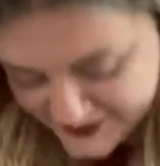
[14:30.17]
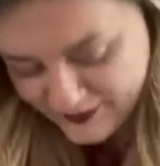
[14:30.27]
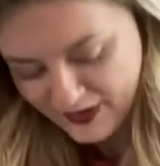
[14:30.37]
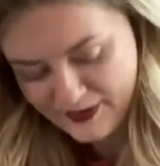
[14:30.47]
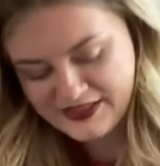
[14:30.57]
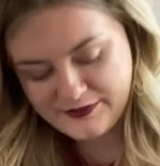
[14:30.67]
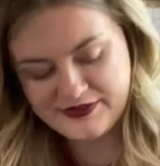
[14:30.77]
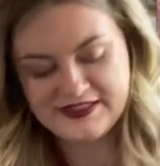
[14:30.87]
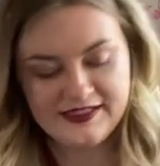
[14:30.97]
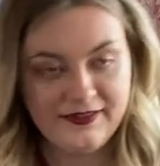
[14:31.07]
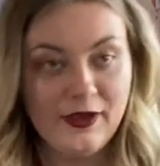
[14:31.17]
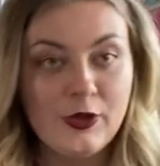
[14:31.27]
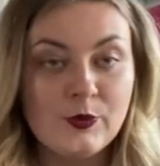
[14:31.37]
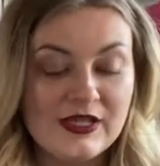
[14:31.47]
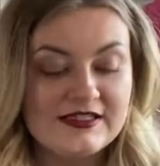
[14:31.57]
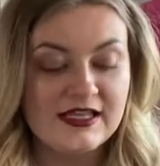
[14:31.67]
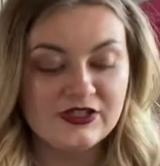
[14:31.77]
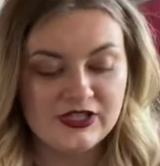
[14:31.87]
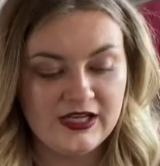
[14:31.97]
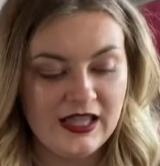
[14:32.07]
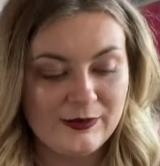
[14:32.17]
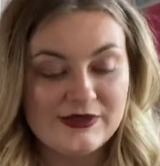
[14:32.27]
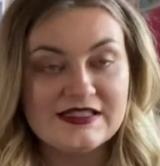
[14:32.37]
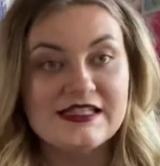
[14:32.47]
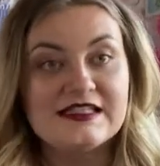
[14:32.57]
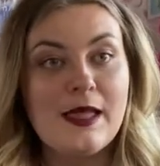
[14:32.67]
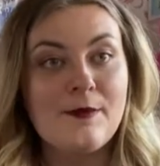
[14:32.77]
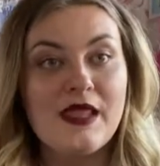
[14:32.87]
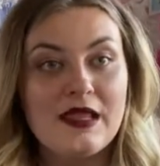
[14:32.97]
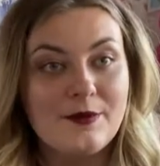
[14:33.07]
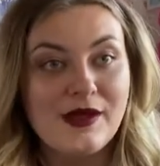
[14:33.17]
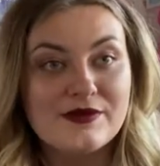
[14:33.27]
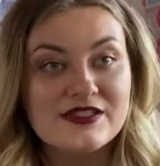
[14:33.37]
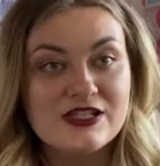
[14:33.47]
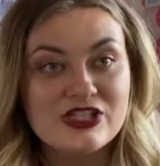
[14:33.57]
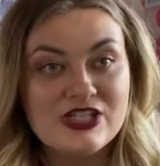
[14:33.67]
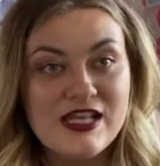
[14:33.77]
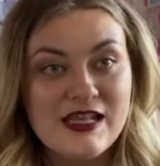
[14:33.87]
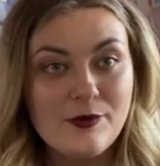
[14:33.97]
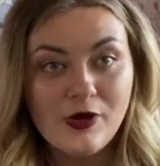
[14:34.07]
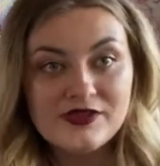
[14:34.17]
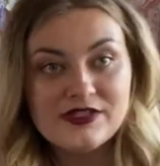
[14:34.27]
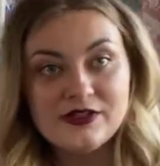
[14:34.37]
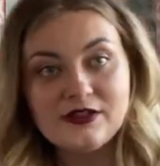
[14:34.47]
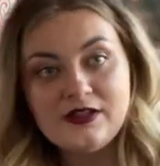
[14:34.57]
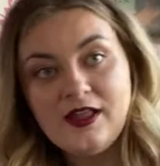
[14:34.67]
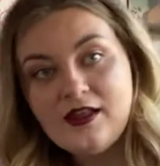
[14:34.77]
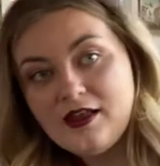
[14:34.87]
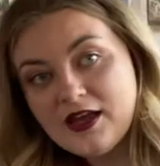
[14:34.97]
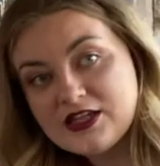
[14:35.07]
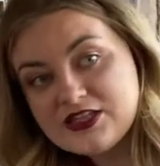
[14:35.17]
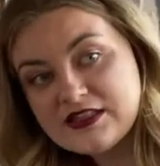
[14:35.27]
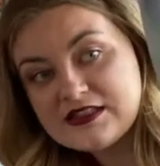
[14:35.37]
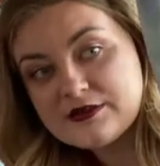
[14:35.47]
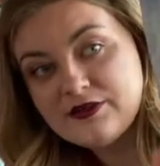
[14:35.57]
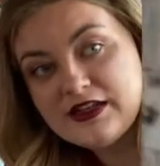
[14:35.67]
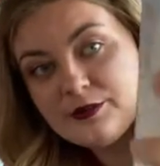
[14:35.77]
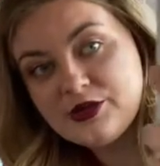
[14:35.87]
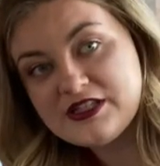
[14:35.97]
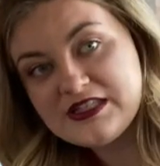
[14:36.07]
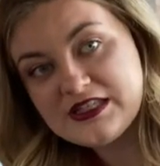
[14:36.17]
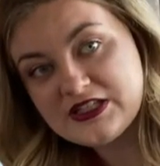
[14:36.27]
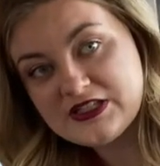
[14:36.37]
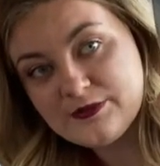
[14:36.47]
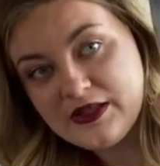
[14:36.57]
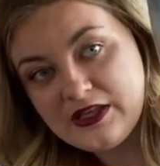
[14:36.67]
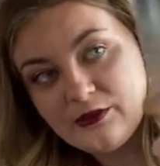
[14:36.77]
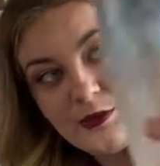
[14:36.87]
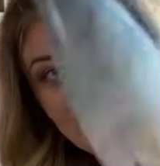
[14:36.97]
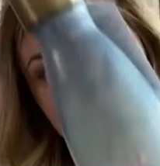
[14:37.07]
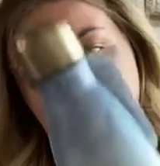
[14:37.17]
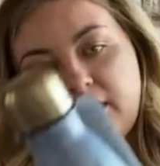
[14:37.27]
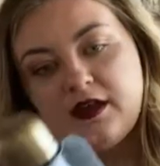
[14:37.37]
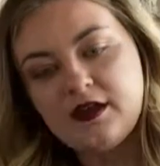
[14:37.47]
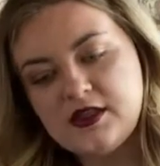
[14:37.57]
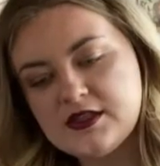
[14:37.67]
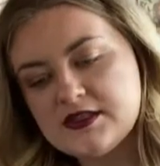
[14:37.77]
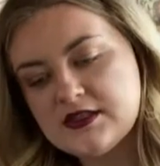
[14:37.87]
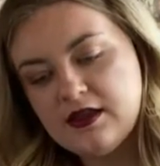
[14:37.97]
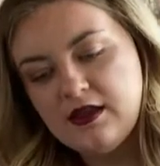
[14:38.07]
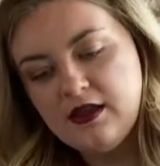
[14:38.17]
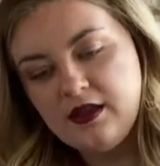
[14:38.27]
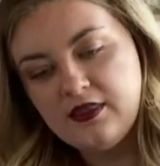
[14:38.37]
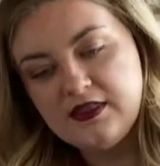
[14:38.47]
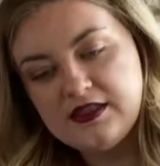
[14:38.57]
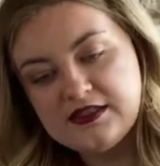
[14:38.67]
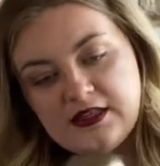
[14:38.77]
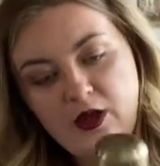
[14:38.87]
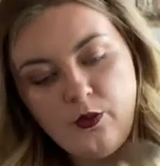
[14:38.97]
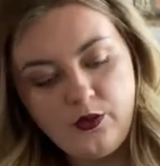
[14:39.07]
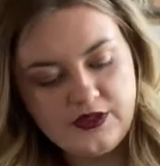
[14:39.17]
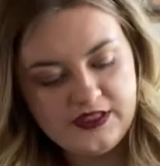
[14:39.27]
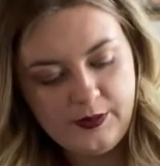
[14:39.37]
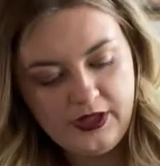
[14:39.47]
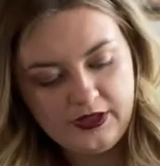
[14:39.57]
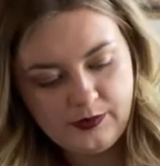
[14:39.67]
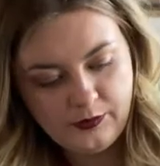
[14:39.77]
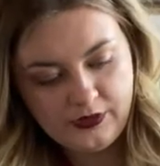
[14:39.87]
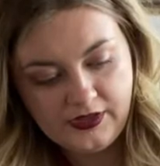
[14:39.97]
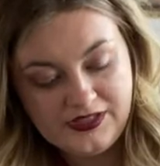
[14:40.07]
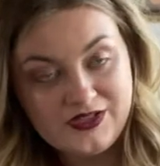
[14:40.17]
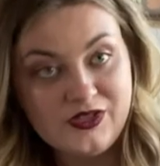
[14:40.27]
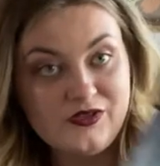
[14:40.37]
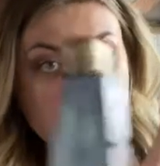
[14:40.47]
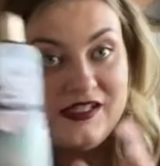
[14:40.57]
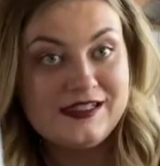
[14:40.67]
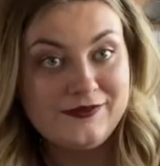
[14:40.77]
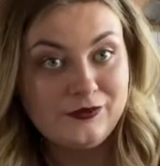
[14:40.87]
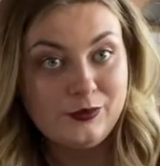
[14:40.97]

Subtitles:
that I picked up was still in the homeware section. It was this Minnie Mouse chili bottle. I just think this is really pretty. It's just mini on both sides. This was the bargain price of £7.